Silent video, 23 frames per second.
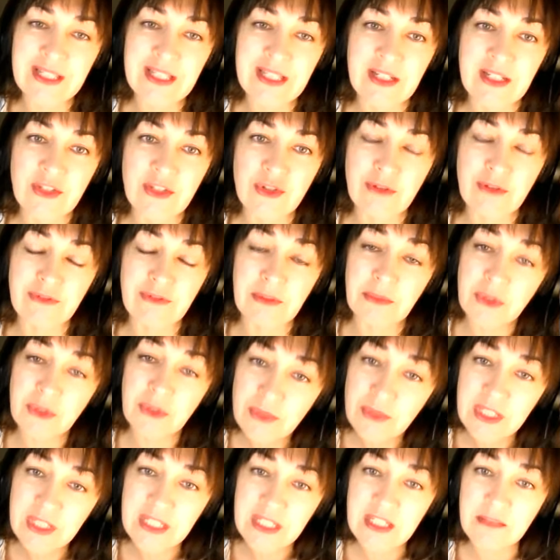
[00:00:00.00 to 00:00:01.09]
incidence of
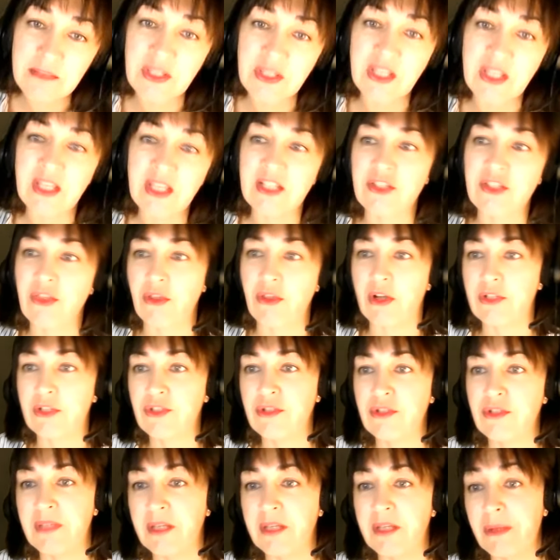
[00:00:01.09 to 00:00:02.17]
immune TTP is thought
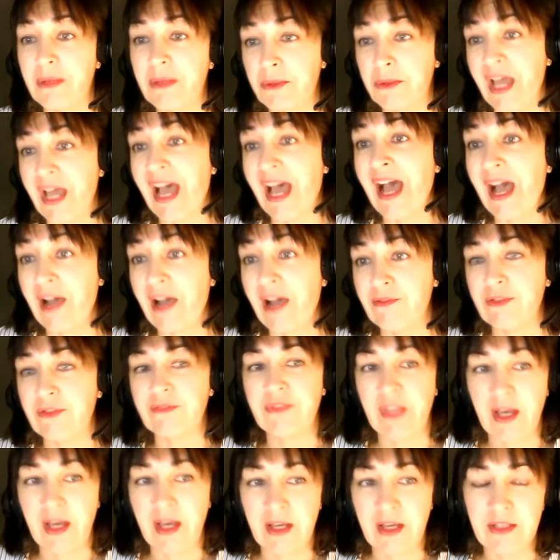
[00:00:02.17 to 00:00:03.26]
to be about half
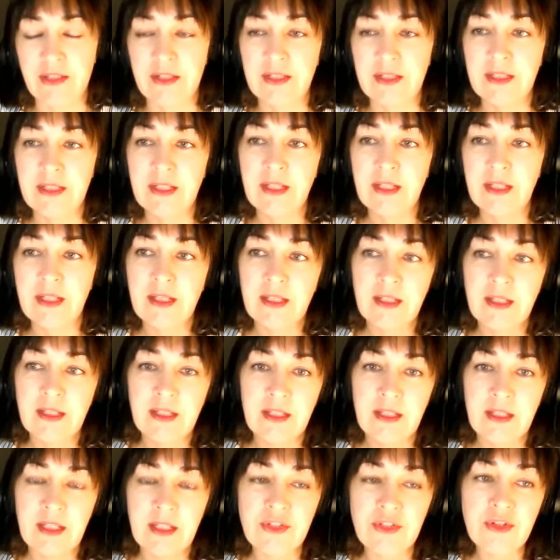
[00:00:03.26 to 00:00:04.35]
of that.
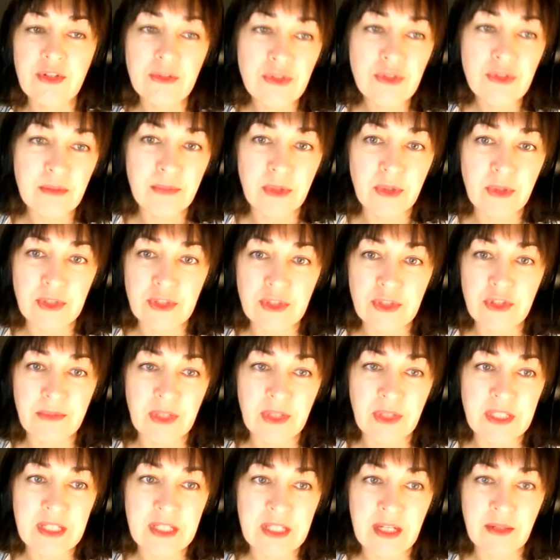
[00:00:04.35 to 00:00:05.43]
It is also important to
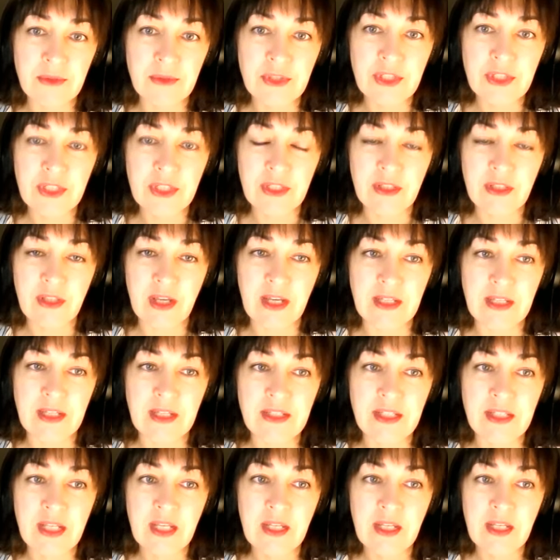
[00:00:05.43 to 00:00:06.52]
point out
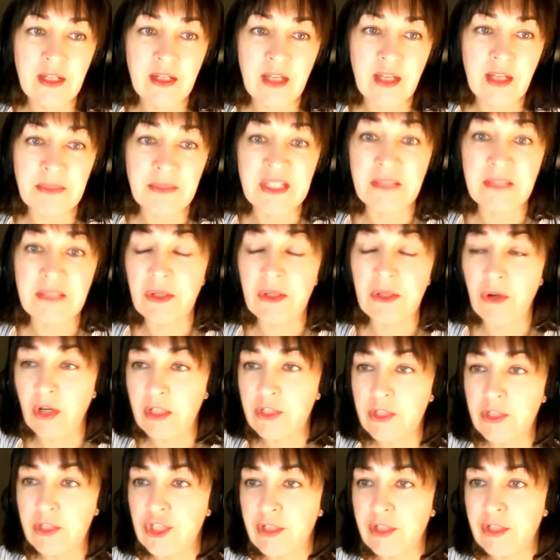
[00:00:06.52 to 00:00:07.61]
that
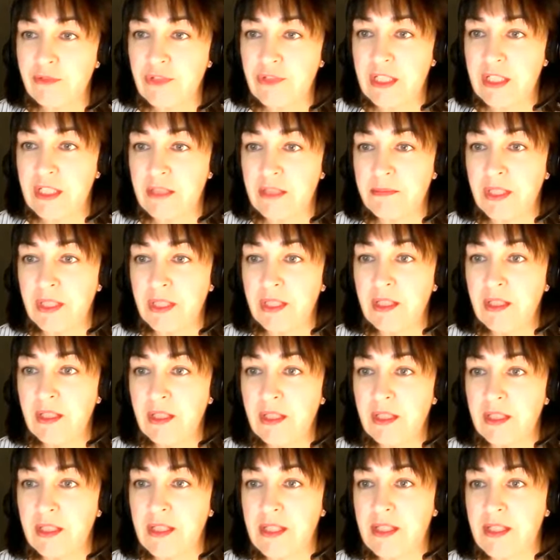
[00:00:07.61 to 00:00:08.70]
epidemiology of TTP
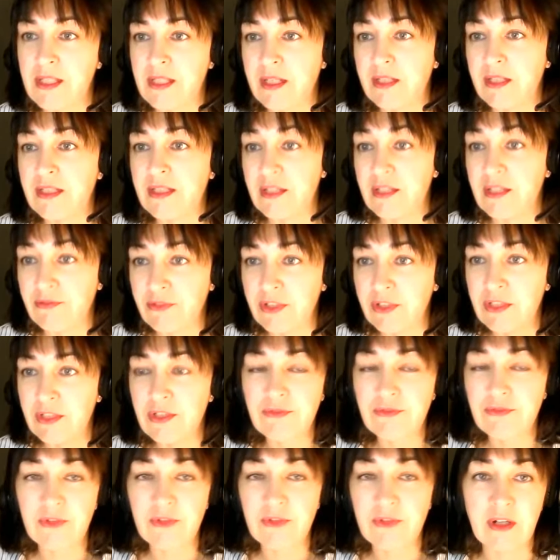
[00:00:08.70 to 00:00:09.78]
is
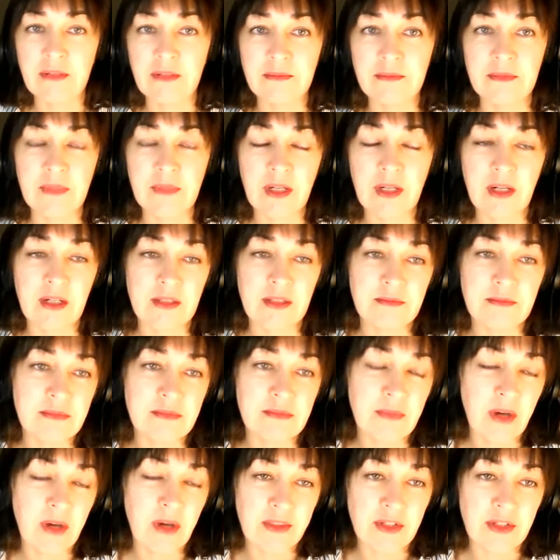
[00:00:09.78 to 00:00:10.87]
different from
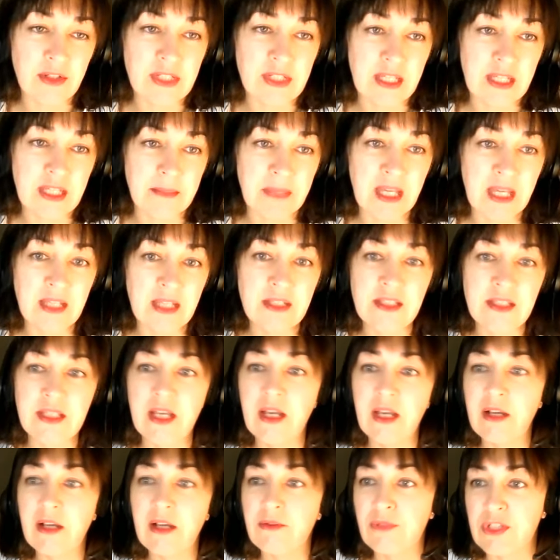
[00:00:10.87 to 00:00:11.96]
other TMAs,
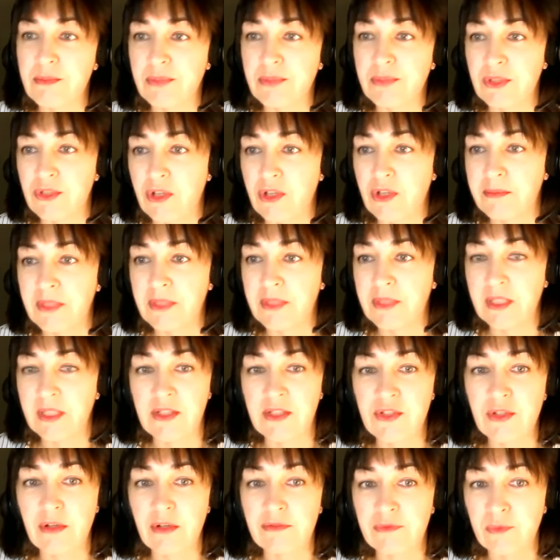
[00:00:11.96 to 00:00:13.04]
with
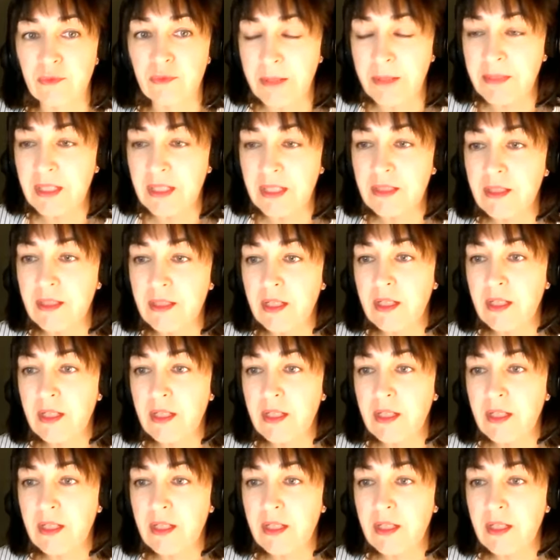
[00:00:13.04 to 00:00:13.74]
predominance of women